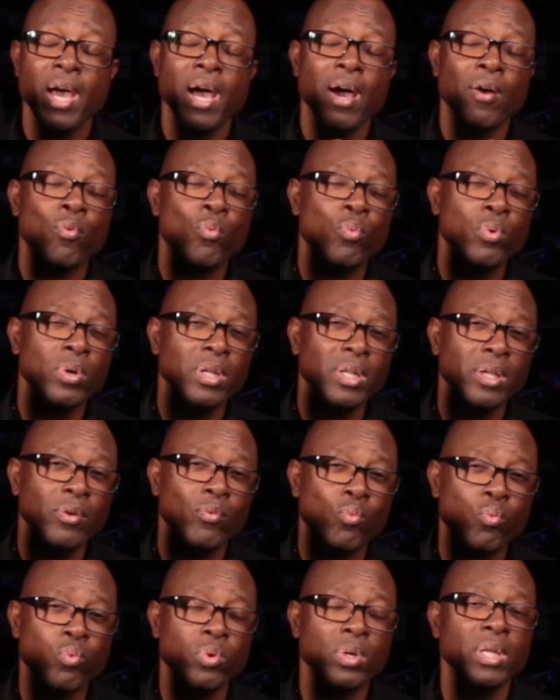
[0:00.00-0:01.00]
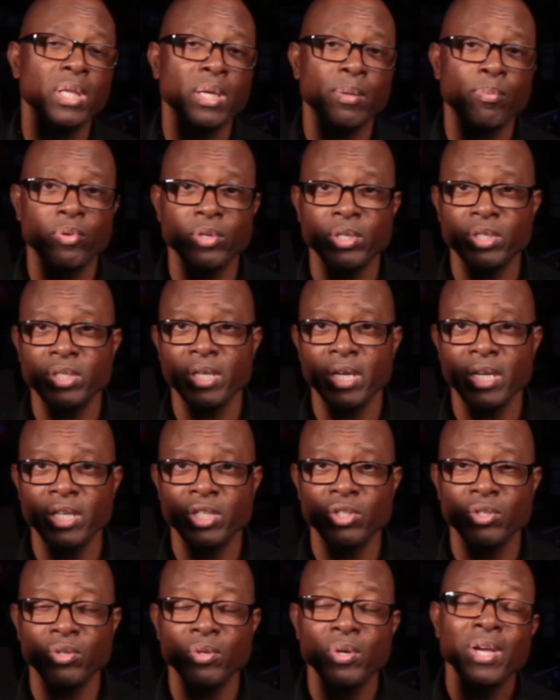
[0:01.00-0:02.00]
I really
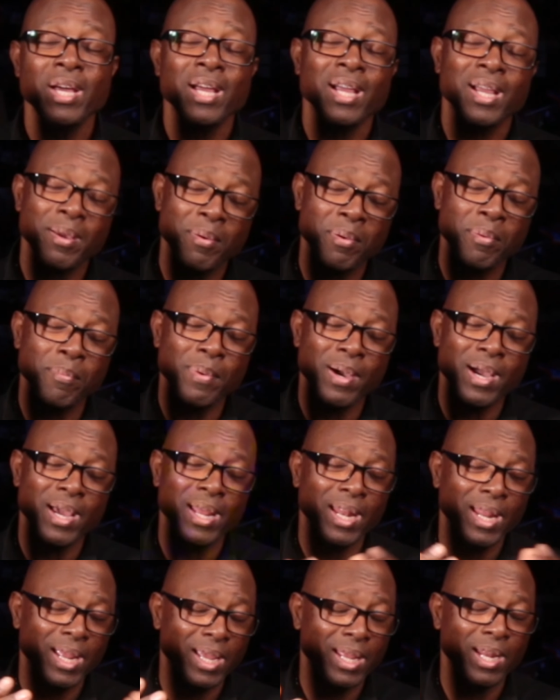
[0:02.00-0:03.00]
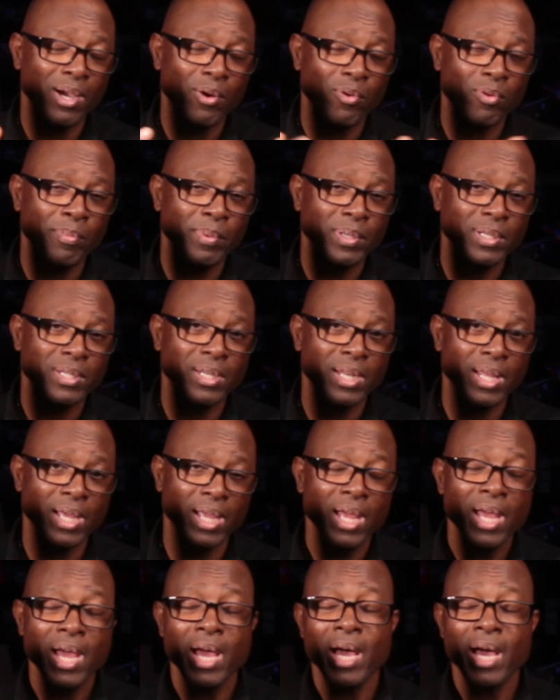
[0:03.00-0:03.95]
appreciate you coming by and hanging out with me today.